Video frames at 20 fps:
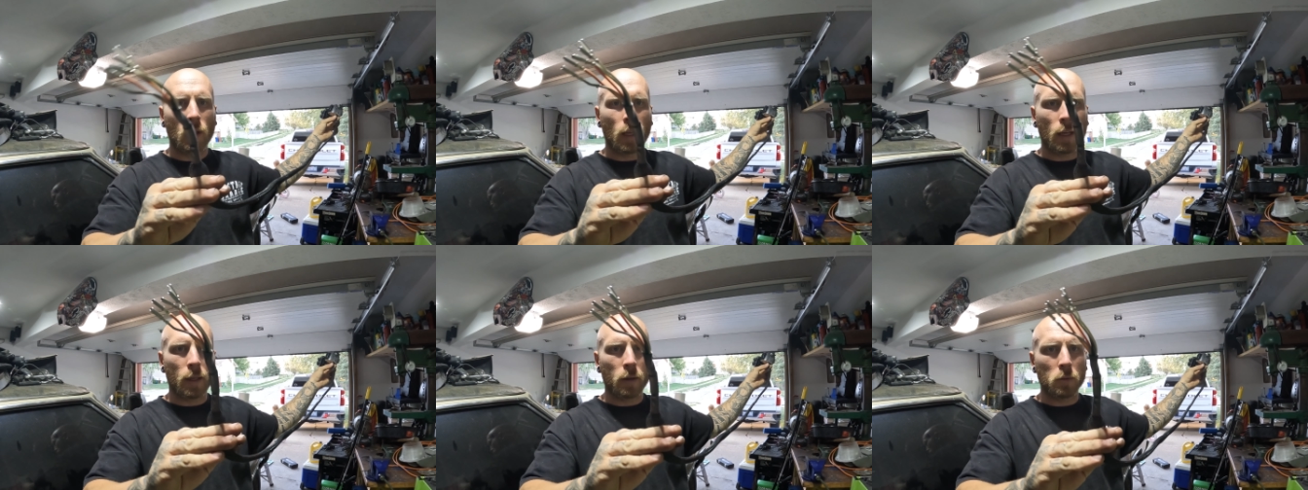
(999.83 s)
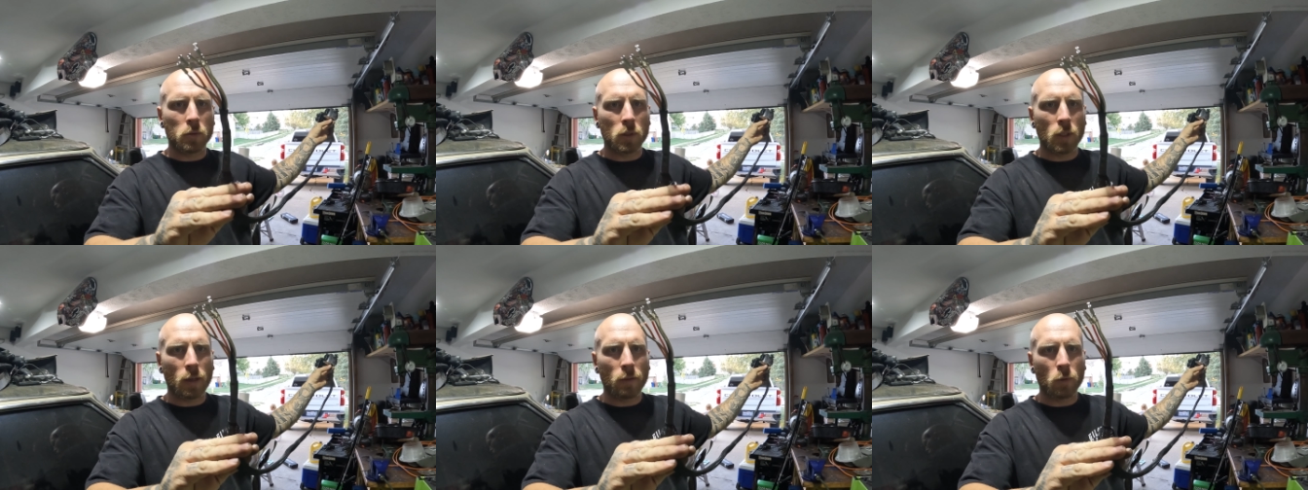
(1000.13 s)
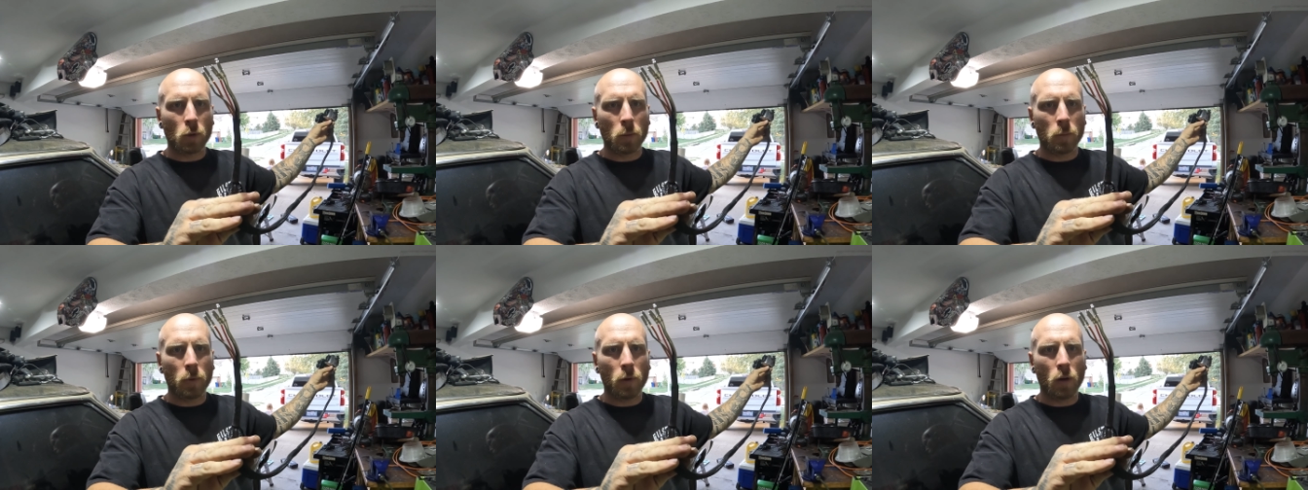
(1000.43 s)
Like it was
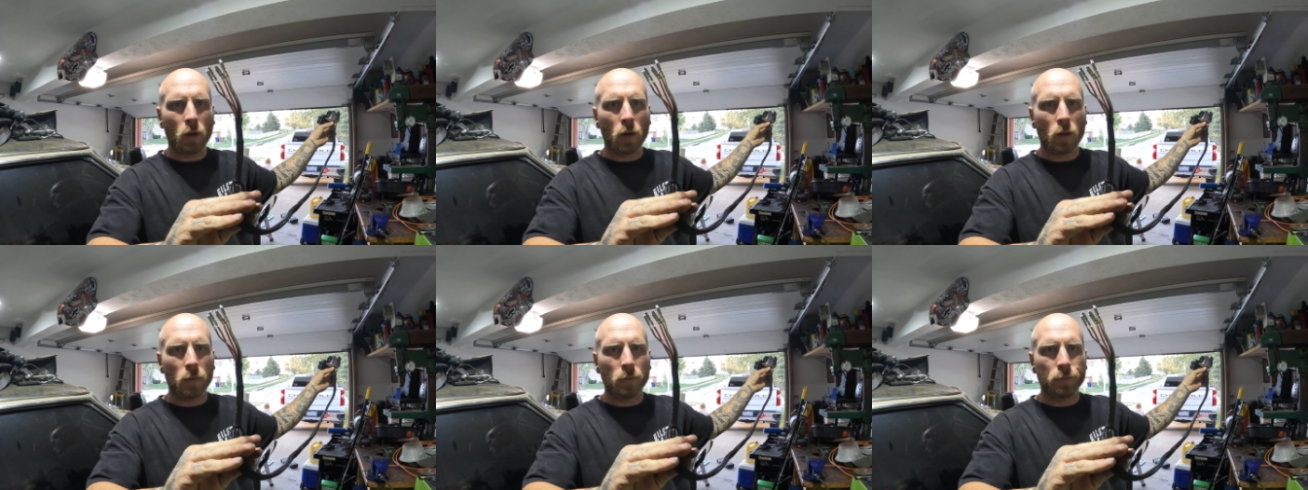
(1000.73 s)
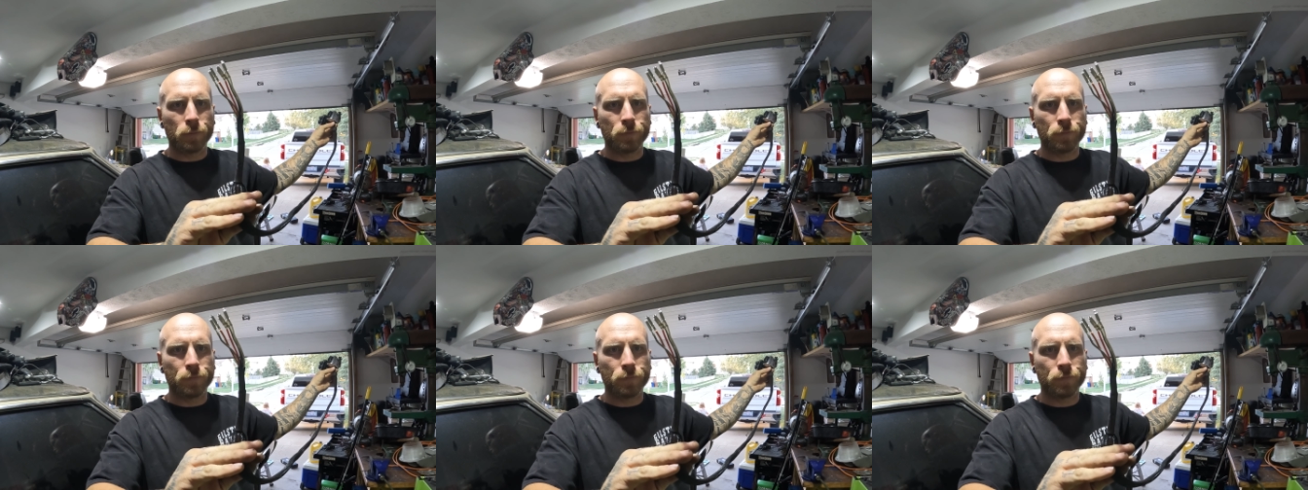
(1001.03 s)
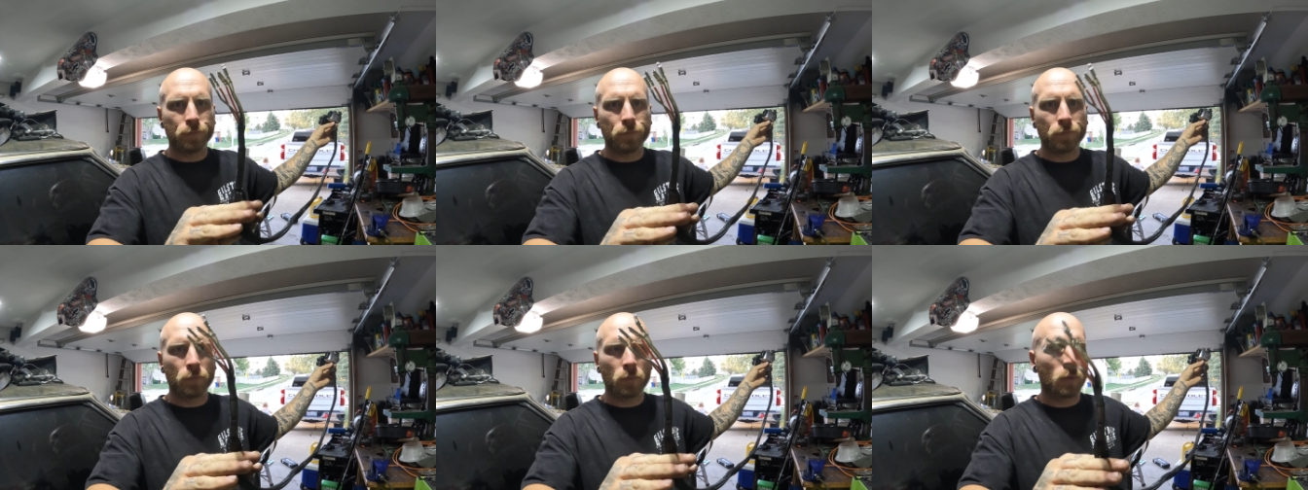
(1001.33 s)
never apart.
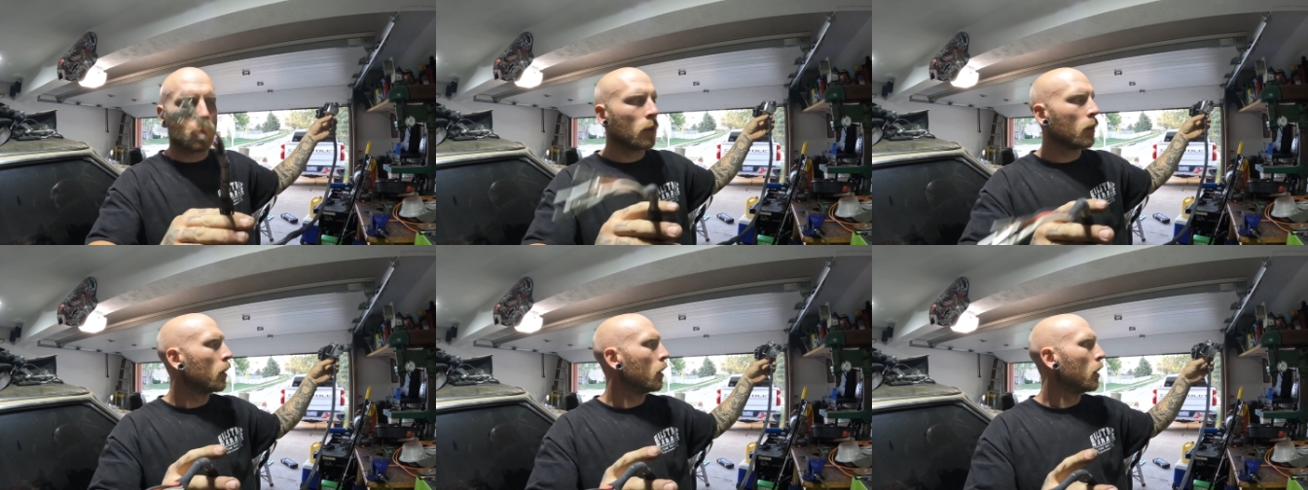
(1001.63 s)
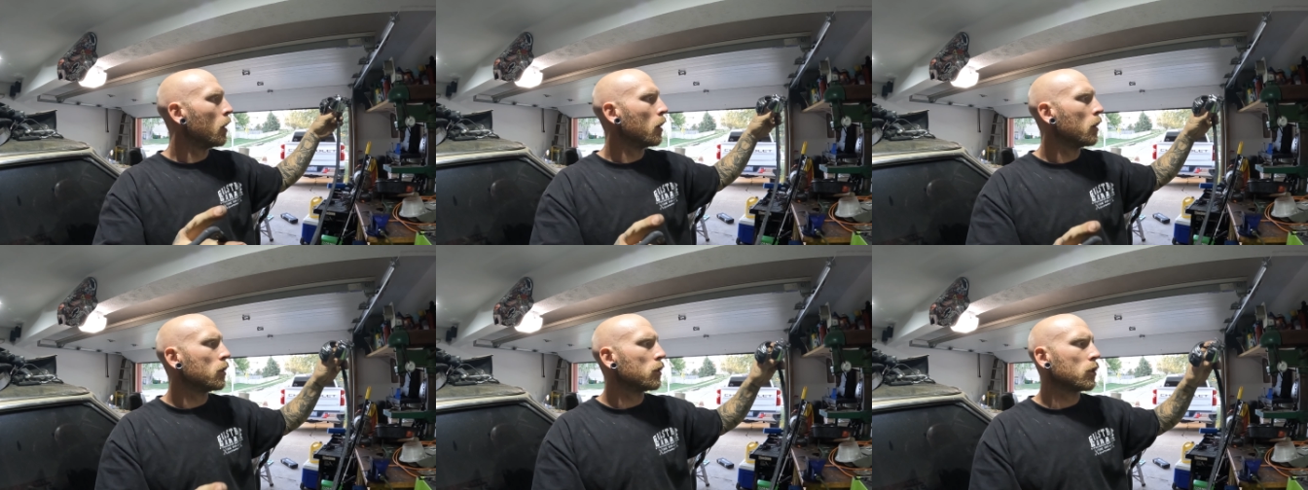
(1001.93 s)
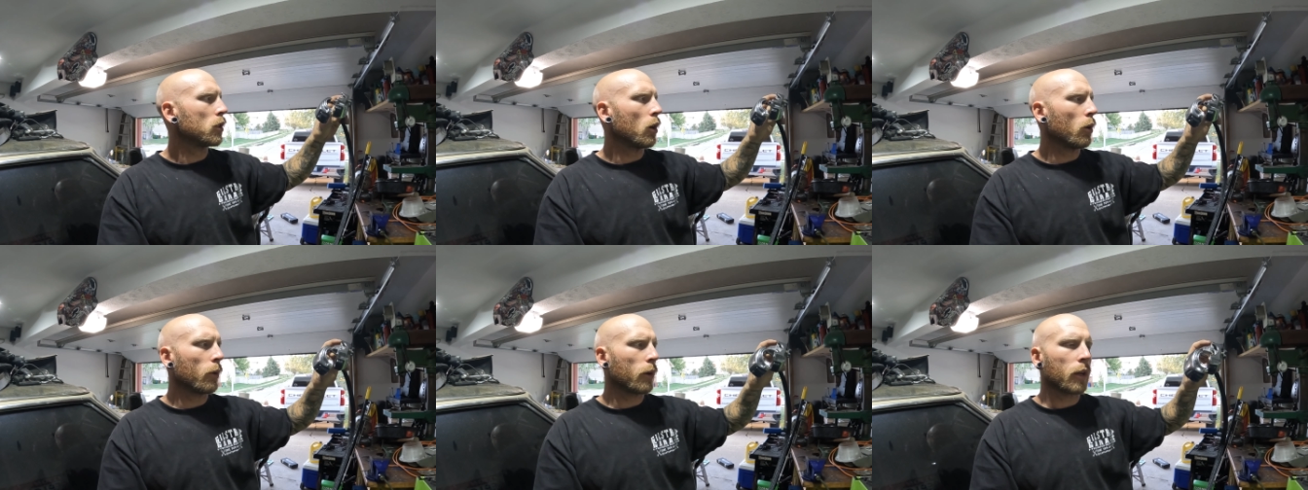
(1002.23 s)
So